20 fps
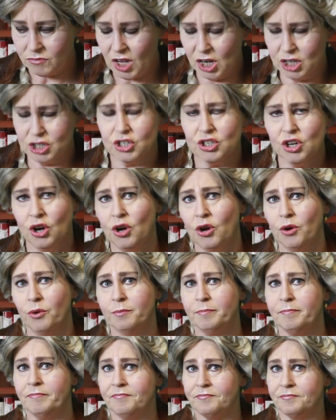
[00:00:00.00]
so
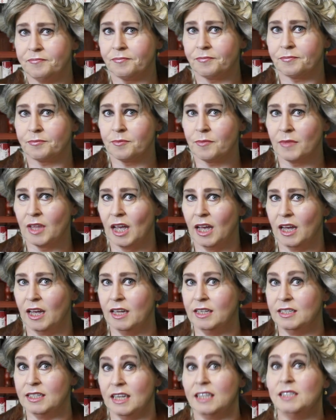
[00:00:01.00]

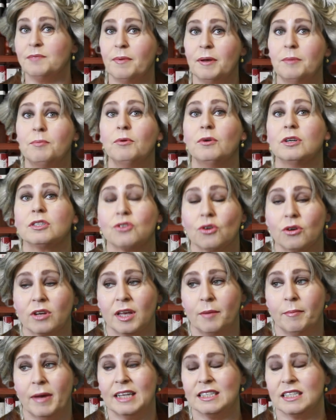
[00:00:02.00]
these people were talking
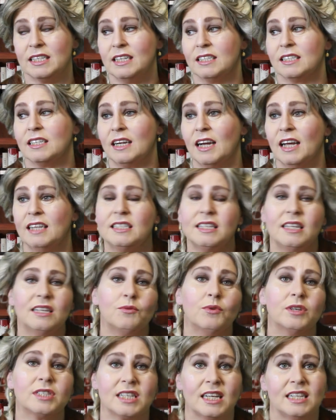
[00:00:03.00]
about this, and I think
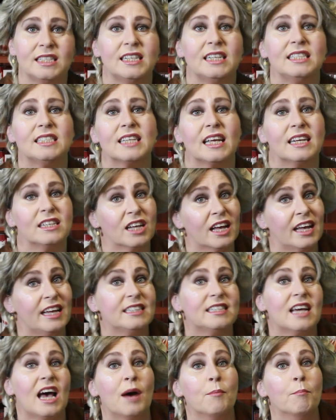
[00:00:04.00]
what they did, they
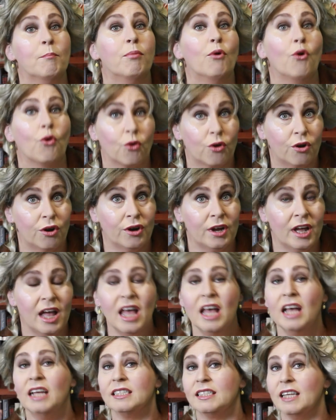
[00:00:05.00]
read a book.
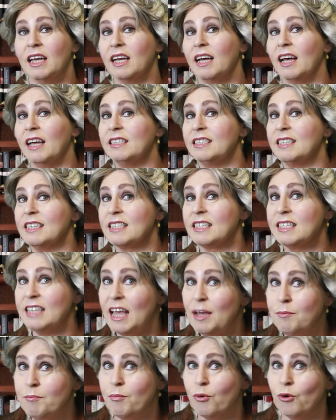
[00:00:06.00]
They read the
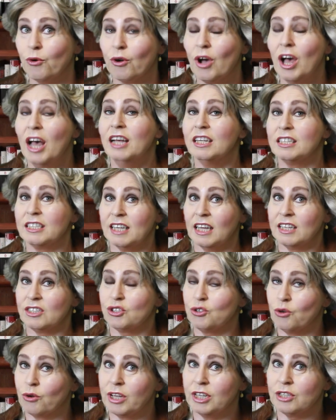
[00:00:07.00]
same book that
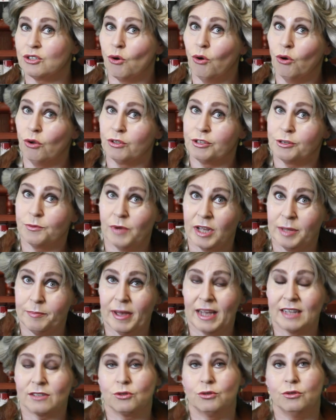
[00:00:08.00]
took it all the way
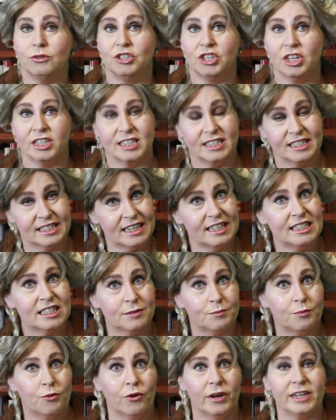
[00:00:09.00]
back to just this
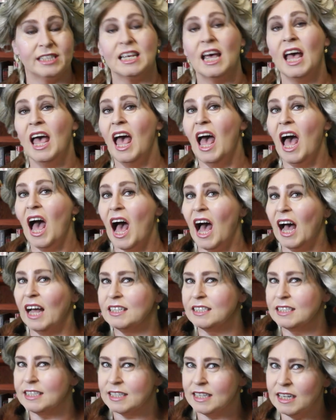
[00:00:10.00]
point.
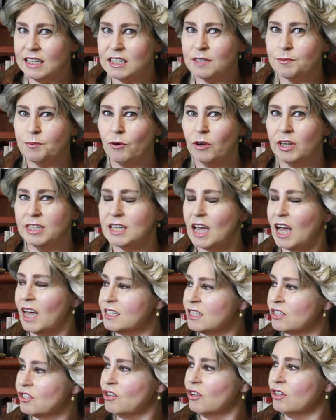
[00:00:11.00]
And this point I
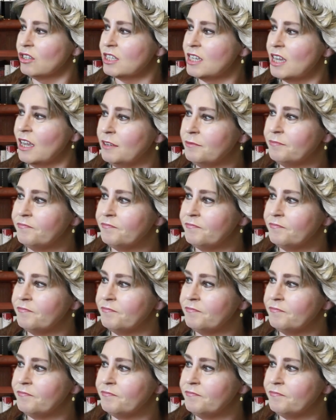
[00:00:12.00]
thought,